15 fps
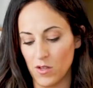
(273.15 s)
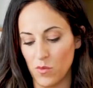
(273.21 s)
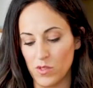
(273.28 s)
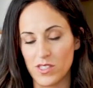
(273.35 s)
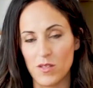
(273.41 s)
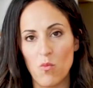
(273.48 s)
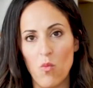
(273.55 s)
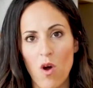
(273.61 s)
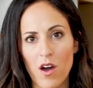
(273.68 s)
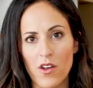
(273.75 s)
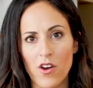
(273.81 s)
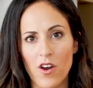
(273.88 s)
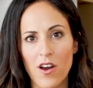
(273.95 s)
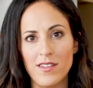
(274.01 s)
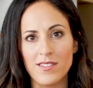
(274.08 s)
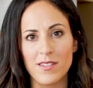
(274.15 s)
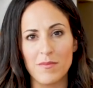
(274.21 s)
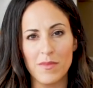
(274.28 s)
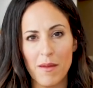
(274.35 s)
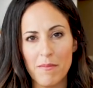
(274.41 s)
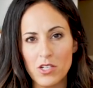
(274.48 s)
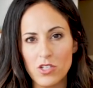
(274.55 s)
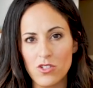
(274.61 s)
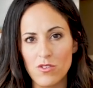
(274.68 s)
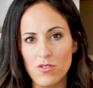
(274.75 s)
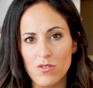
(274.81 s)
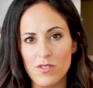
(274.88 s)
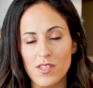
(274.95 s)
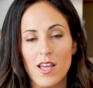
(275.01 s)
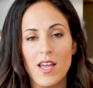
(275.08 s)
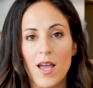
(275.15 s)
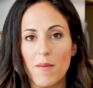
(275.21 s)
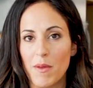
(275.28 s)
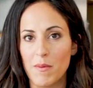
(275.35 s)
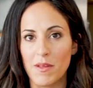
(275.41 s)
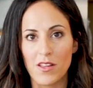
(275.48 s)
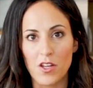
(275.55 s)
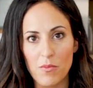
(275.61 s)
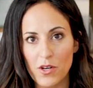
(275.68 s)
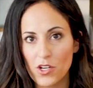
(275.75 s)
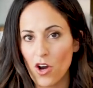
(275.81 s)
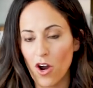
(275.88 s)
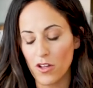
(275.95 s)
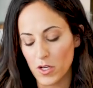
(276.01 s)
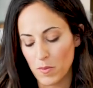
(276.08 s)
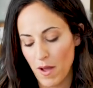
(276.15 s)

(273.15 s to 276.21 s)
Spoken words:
it with some water and some lemon juice, maybe a little bit of garlic